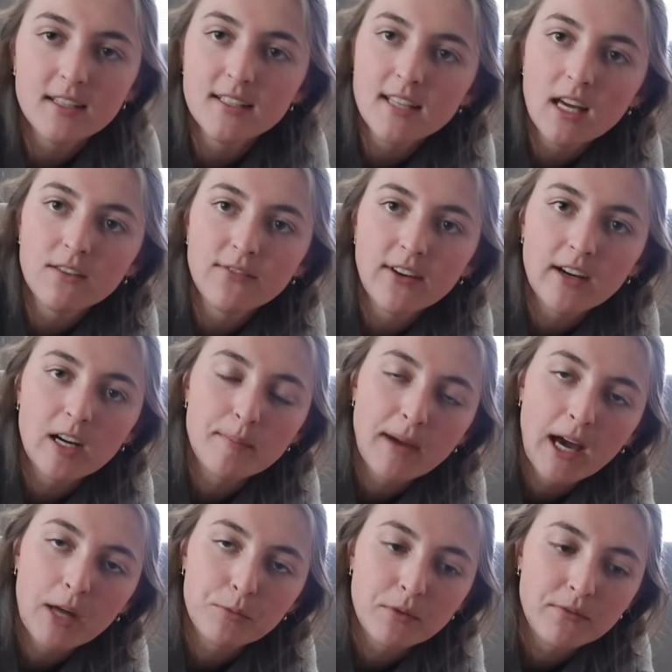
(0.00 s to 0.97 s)
These had very
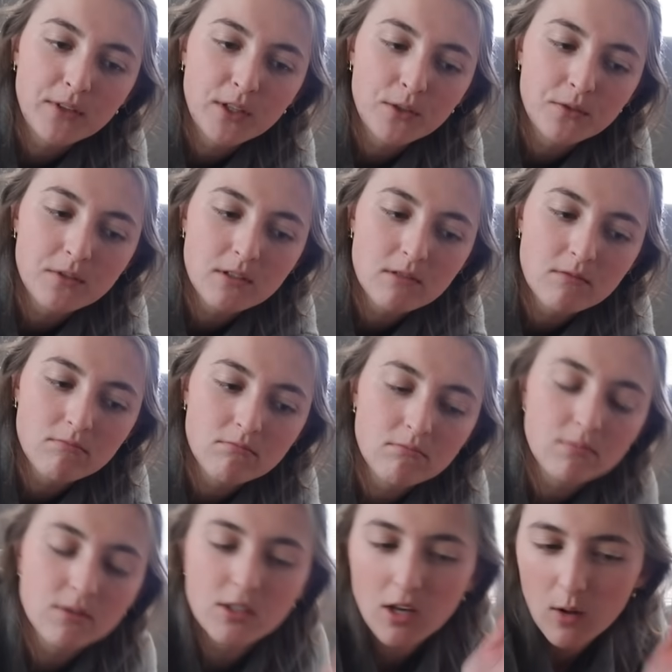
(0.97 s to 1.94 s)
bad reviews,
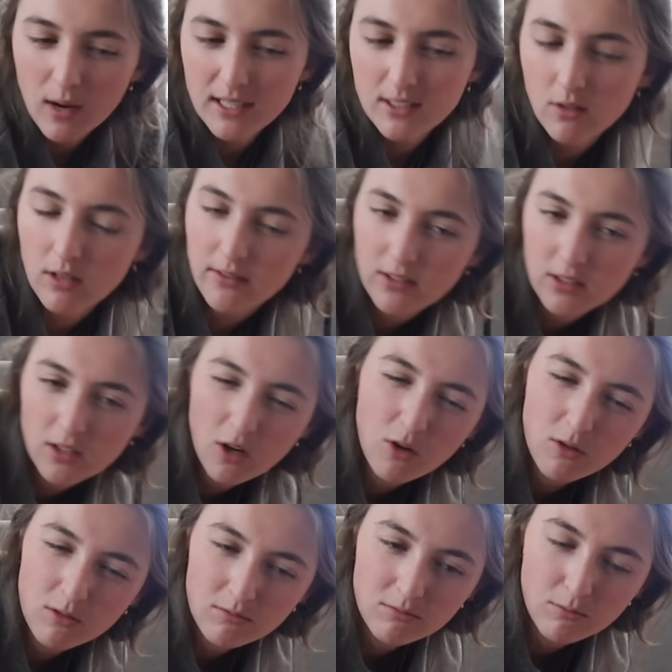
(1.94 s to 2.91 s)
so I don't even
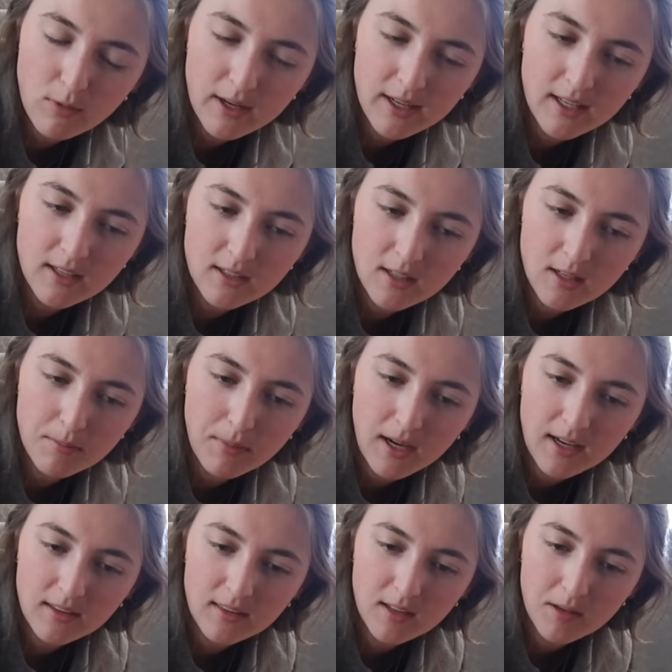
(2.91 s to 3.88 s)
know why I ended up
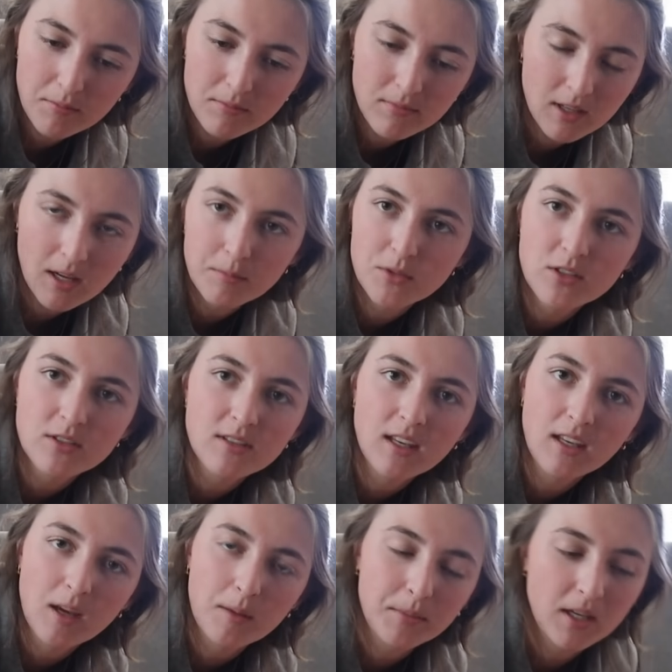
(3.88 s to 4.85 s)
buying them. I'm just
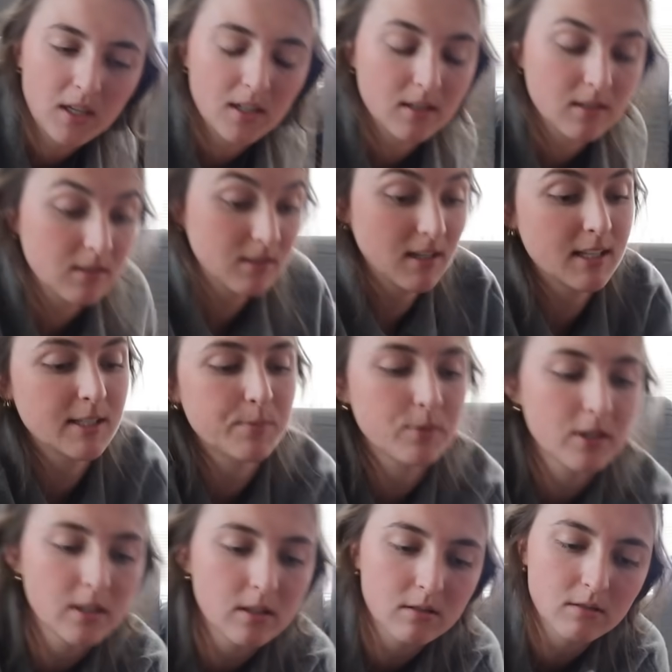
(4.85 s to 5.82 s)
like, I'm getting
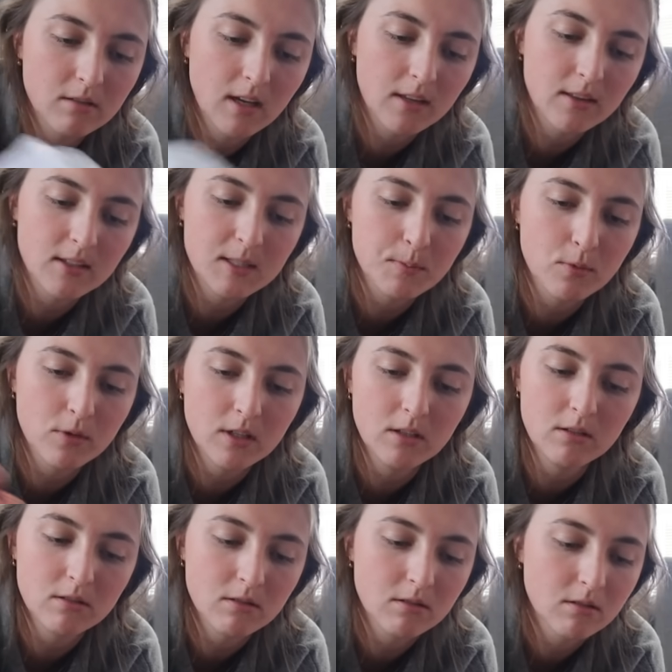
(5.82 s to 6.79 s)
desperate at this point.
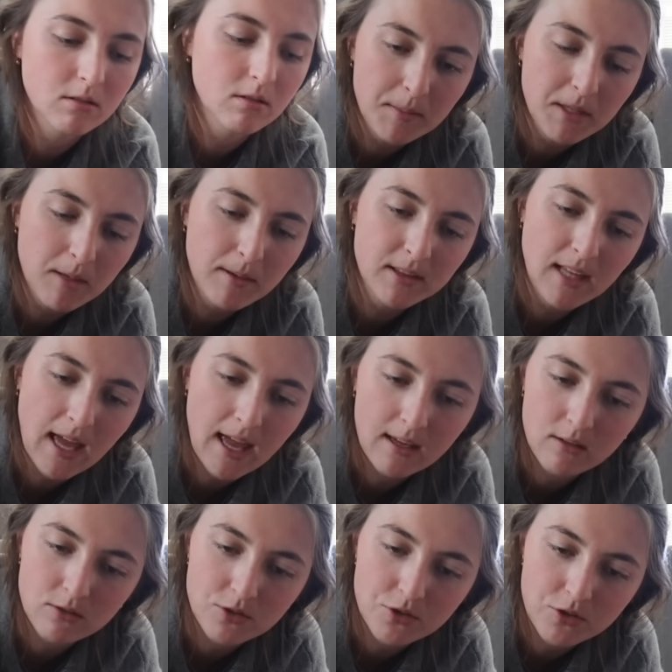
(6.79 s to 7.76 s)
Something about the
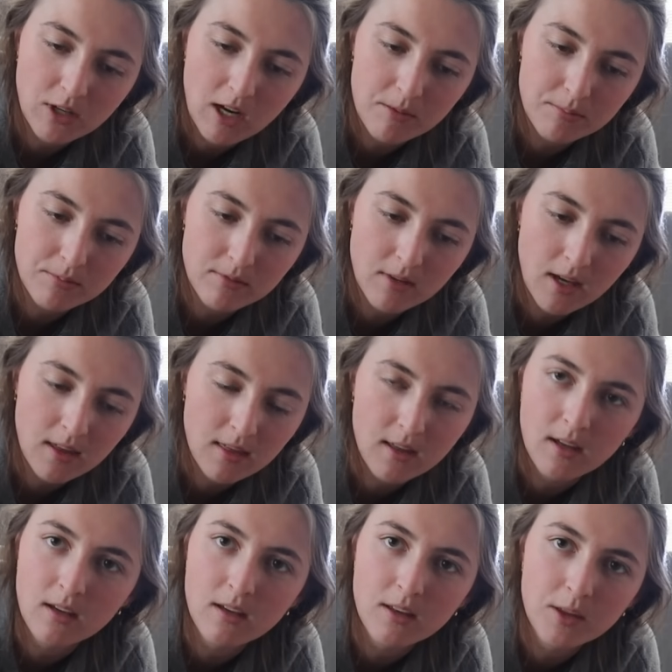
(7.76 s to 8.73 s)
ankle strap, I
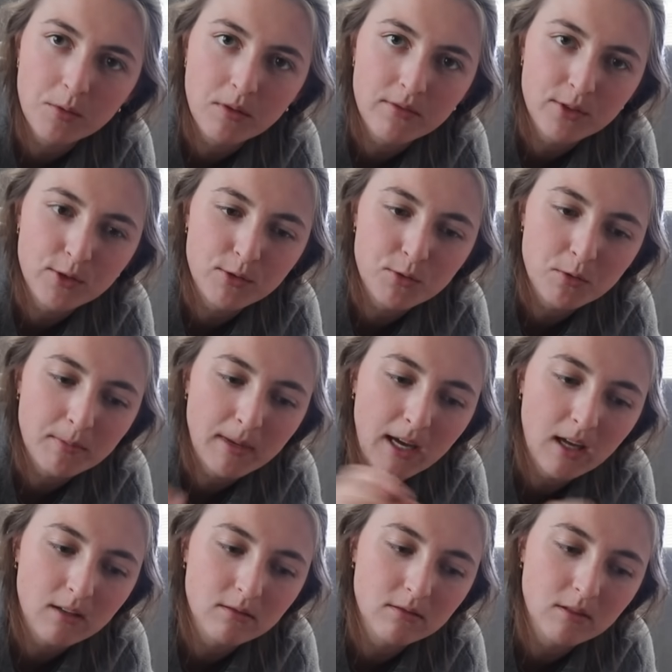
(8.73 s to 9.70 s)
think the reviews were
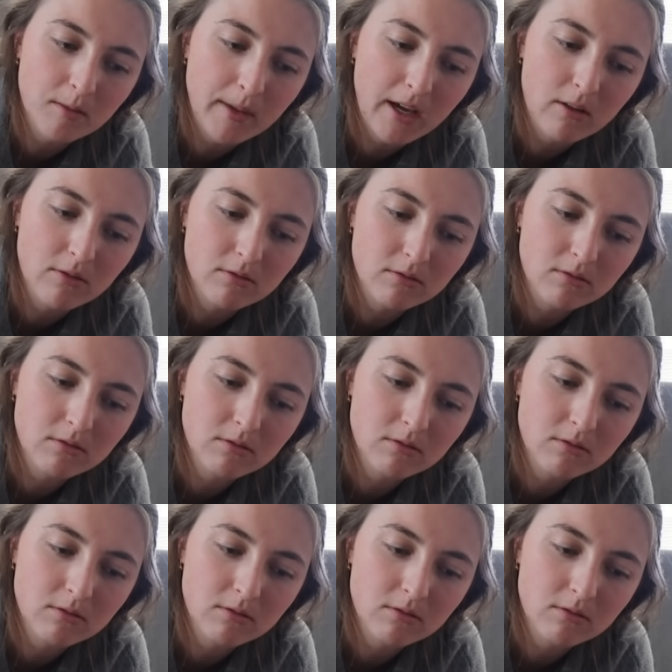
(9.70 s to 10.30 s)
bad about.